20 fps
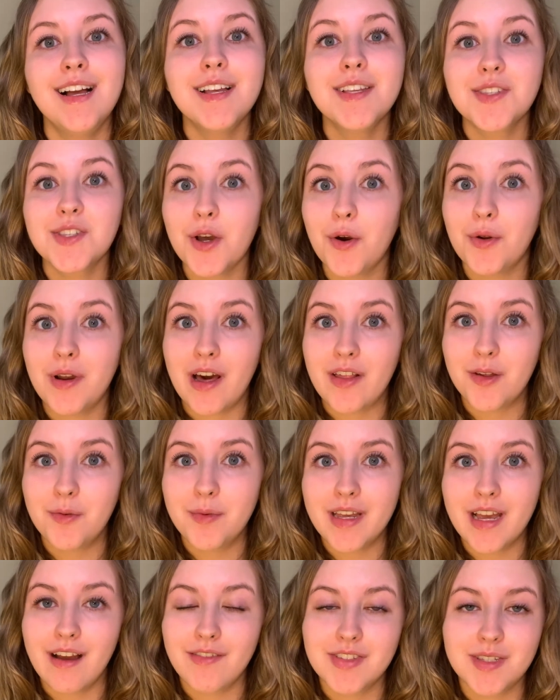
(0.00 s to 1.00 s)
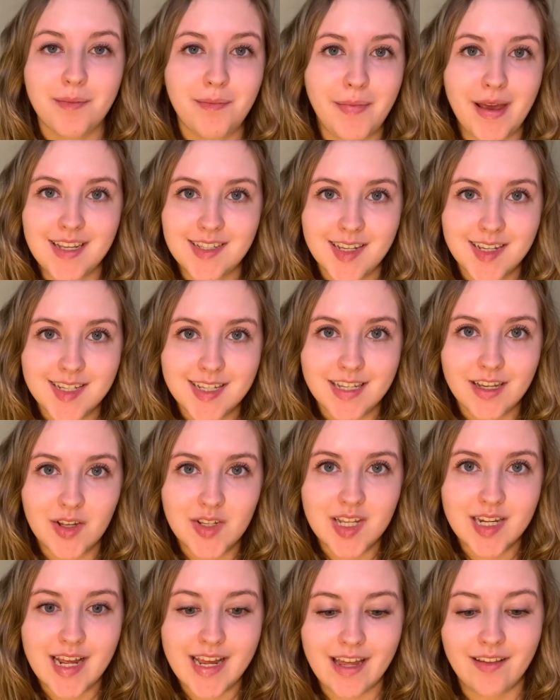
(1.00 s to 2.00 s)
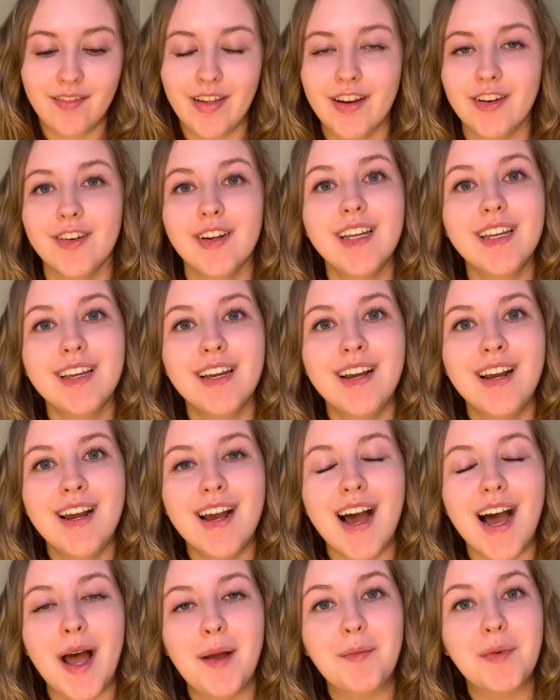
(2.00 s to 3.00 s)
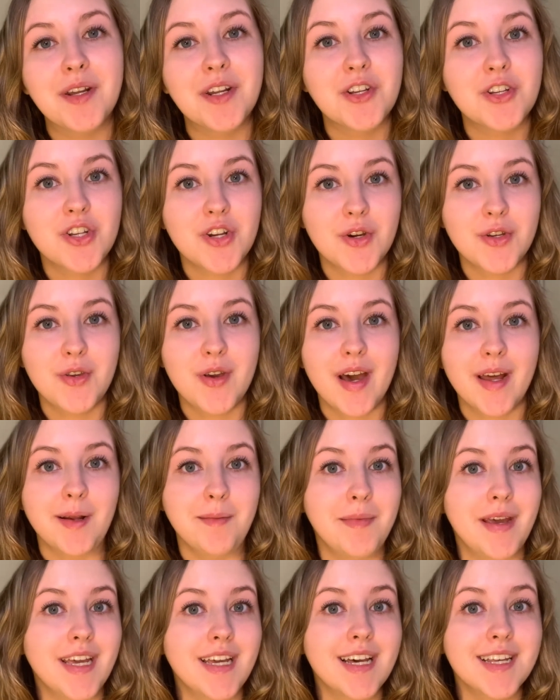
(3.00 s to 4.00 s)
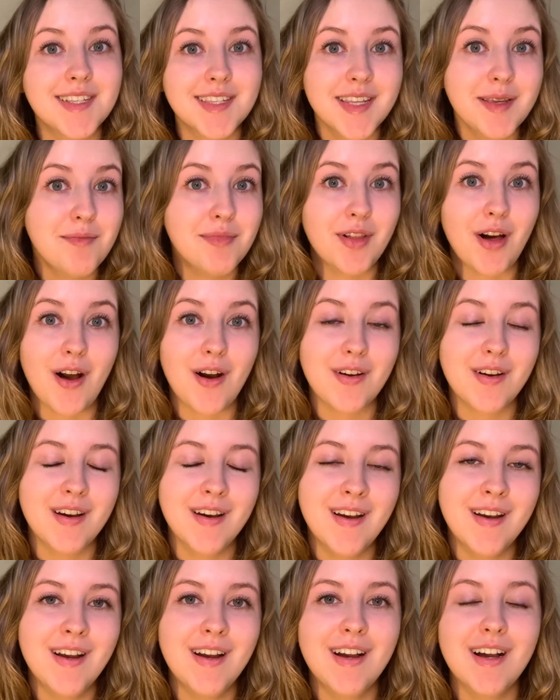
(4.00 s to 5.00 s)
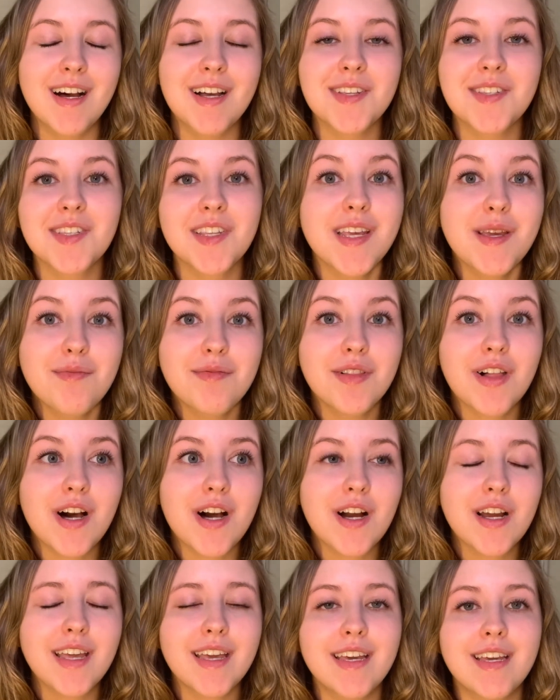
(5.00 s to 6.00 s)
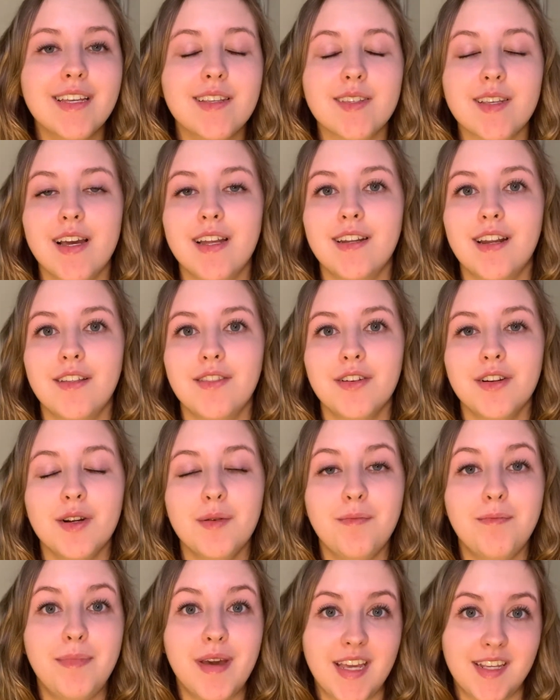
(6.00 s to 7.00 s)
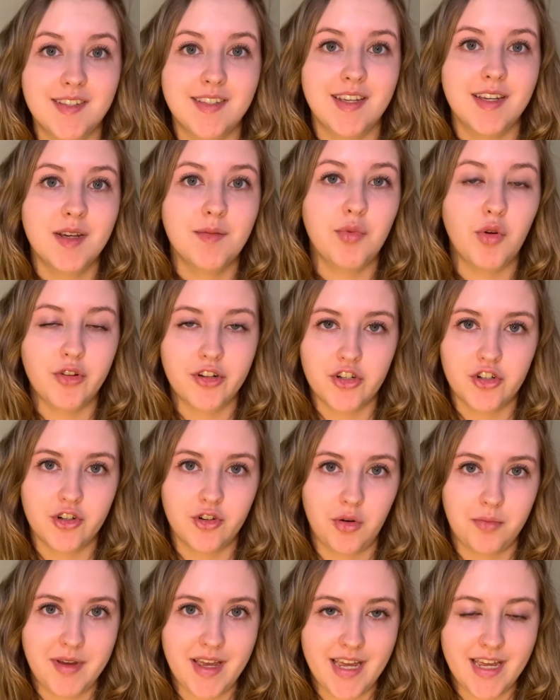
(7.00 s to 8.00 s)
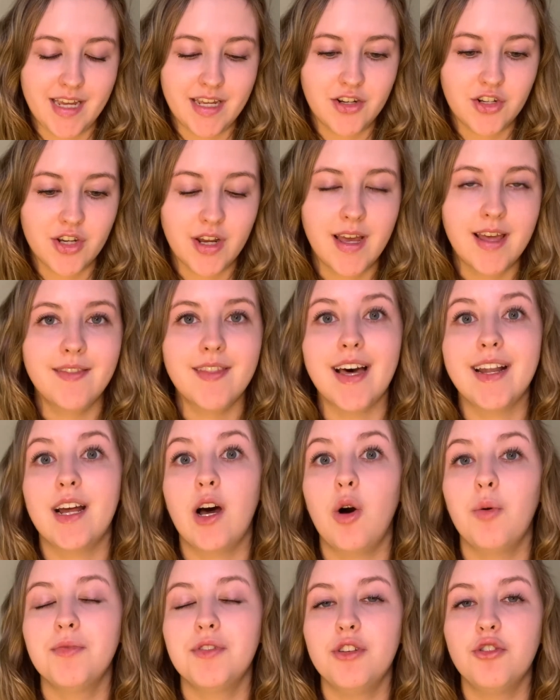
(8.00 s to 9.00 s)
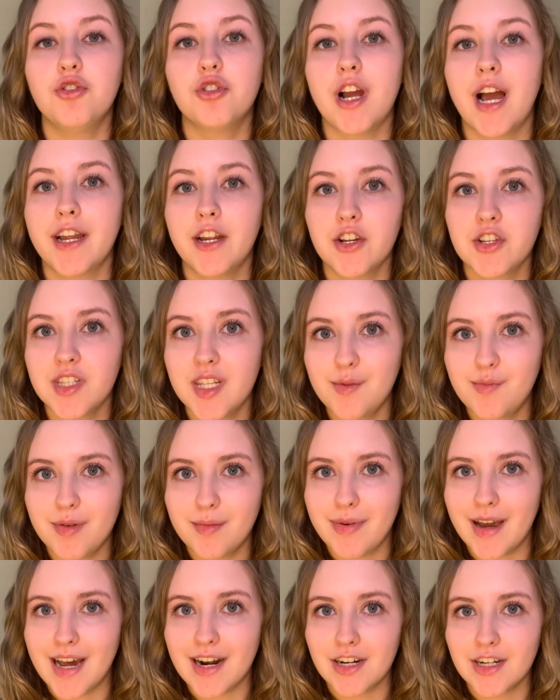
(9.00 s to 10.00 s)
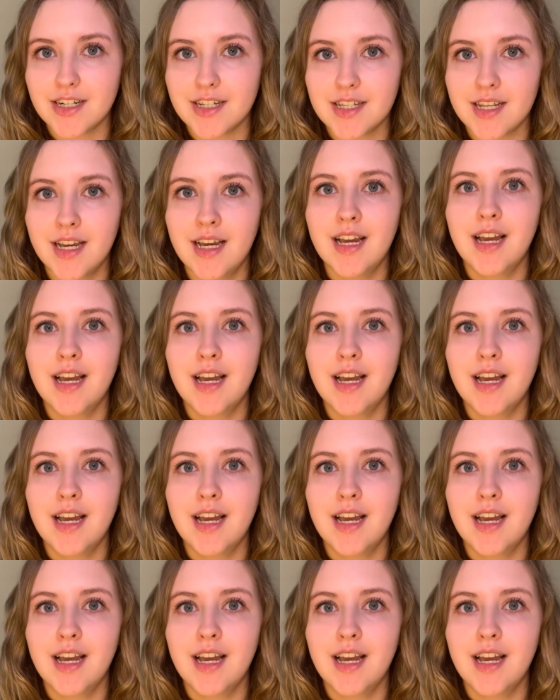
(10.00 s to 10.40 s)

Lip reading: So now that we have some basic skills in hand lettering, I'm going to show you how to make a sleep log. A sleep log is another basic bullet journal page that helps you track your sleeping patterns.